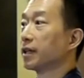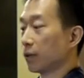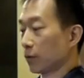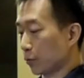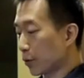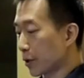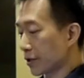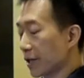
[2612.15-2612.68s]

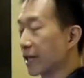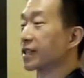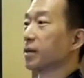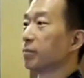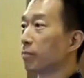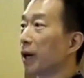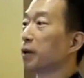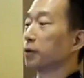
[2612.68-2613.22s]
which is
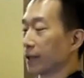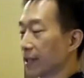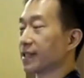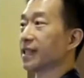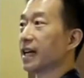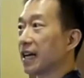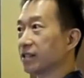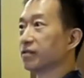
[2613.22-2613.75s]
about the
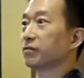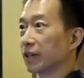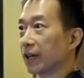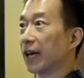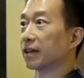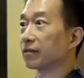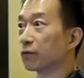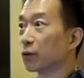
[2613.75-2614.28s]
size of your
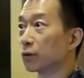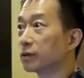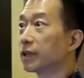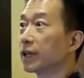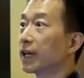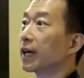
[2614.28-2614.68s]
handphone,